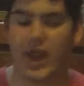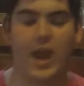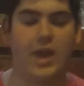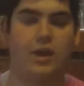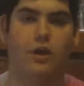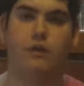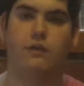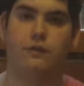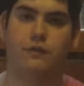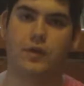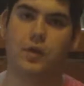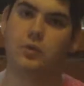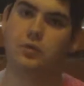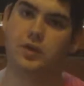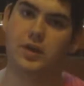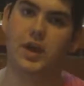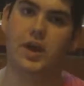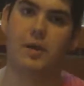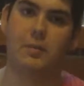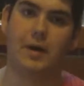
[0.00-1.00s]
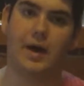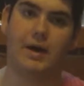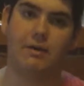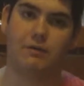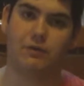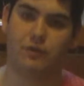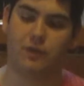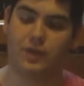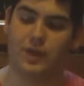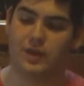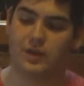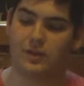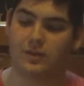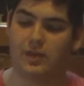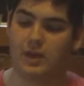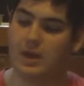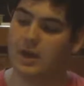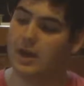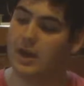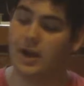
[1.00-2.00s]
cannot fault Gigabyte for
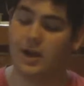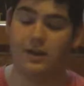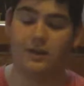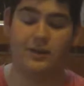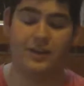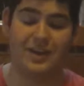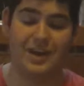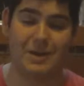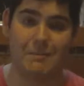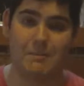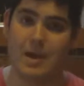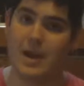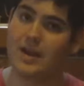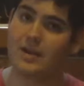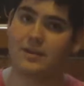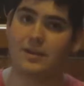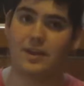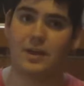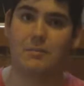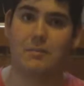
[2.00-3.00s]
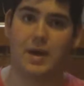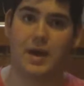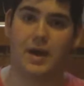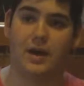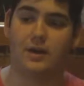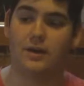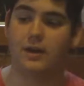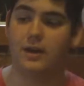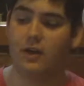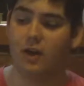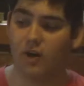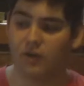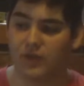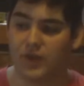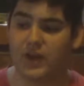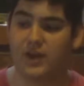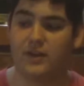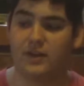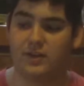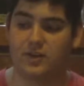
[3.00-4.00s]
this. It is an amazing amount of
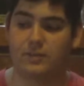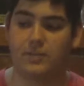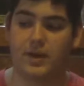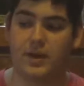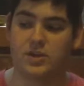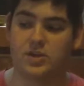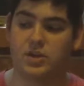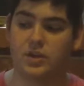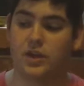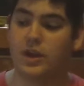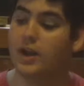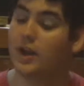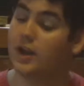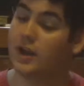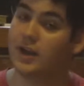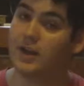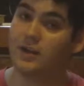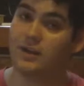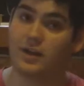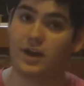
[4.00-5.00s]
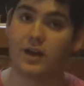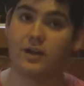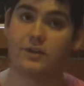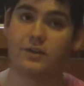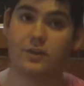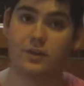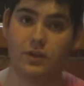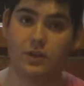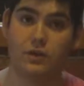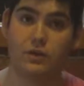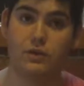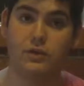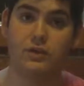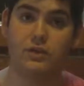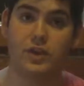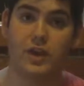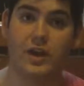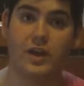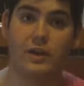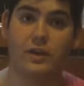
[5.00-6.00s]
heat dissipation. It does
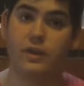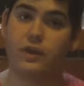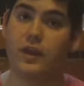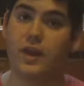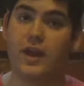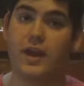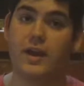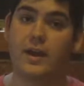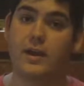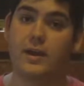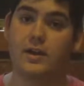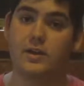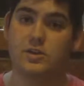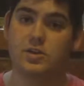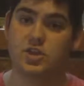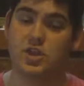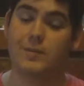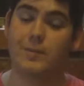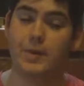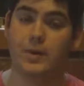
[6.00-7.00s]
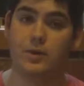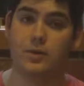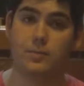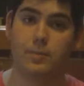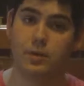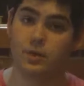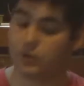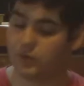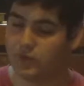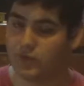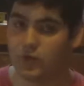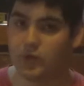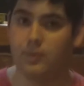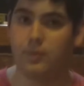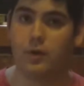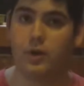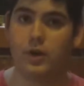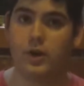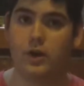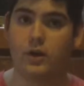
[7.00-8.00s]
use their GPU Boost
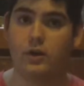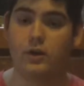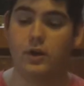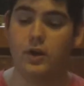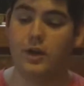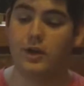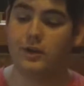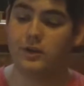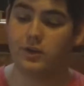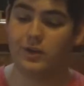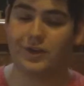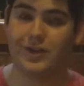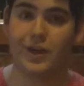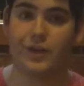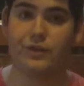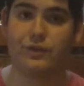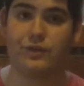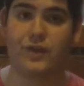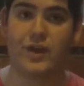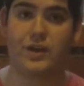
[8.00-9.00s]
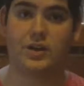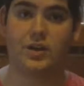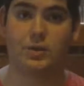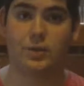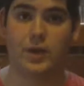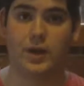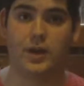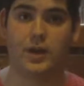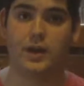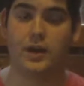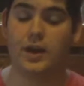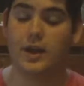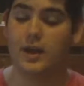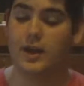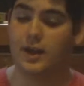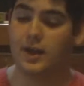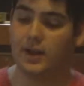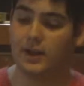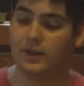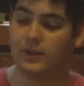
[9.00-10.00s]
2.0, so it does factor in
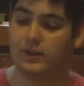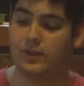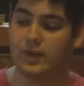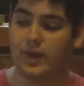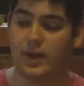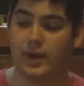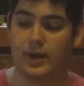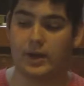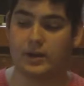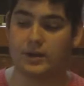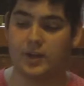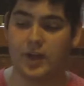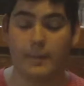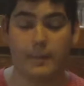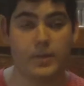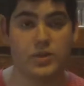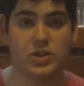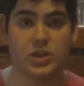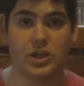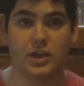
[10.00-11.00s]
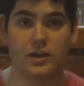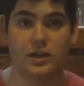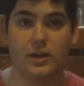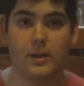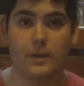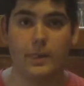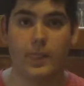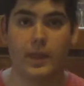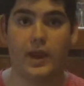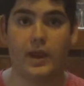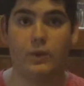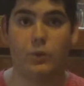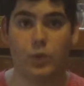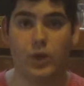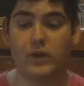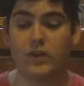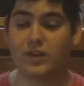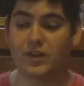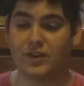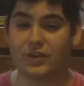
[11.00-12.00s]
its temperature. It
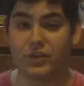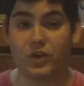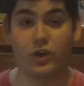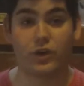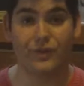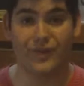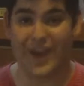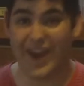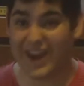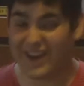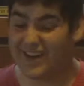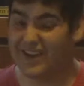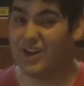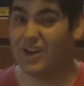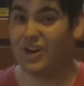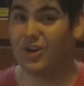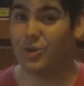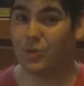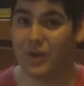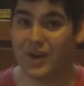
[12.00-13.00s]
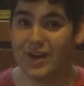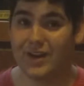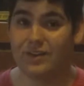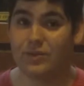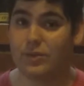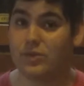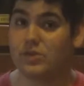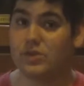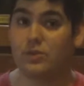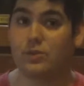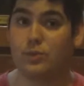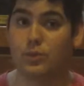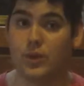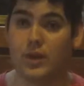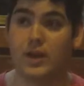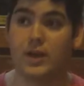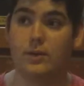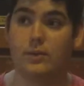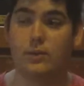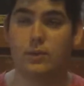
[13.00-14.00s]
runs at a stock of 80 degrees, which is
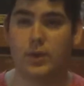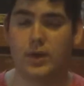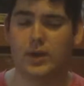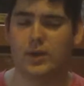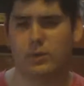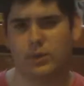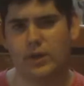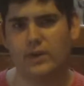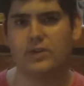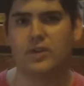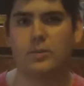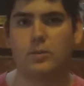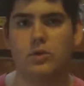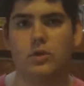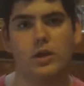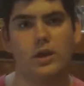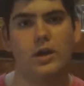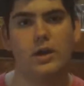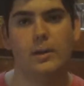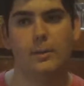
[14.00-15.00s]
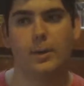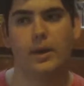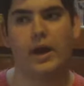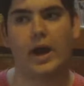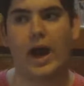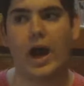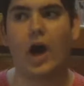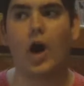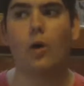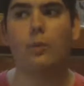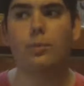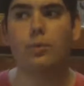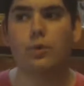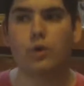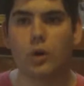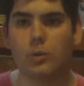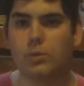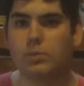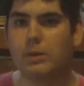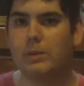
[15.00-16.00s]
really reasonable, but I'll
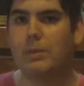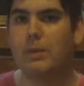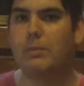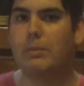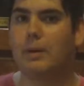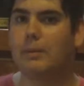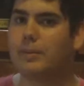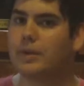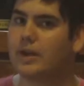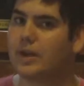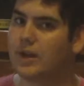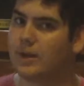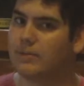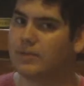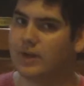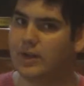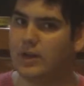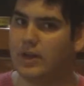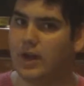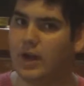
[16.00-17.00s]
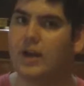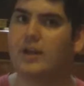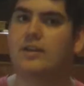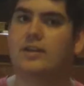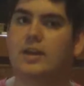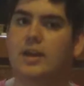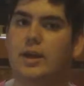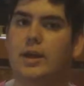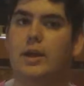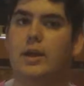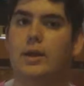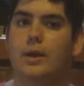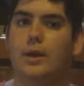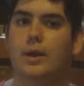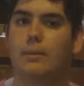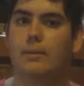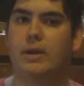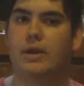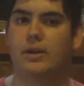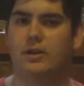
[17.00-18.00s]
probably be bumping it up to 90
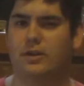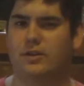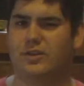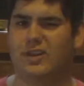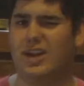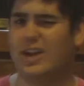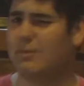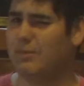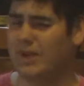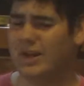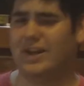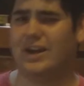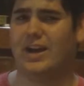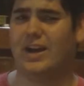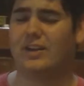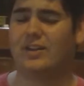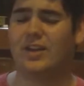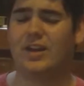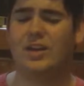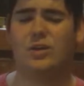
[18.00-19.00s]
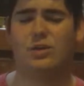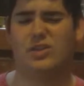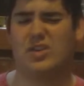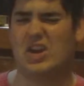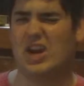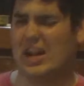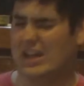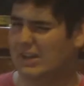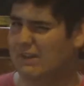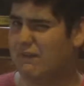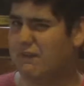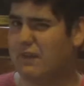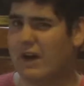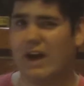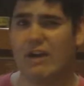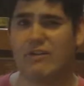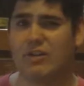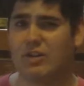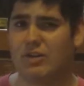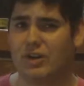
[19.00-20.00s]
because AMD cards, they use
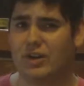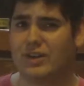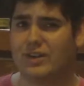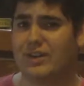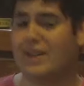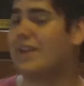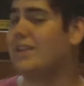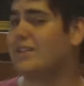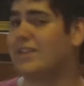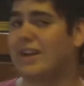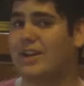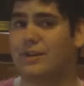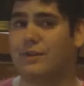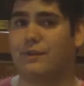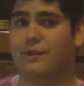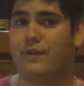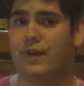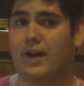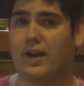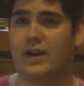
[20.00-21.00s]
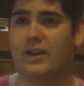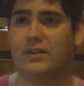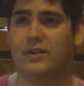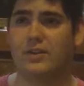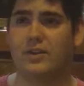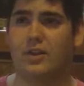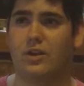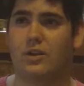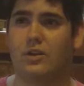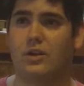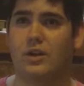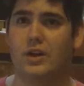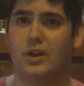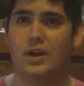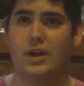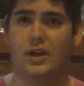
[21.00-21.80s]
95 degrees and they say it's fine, so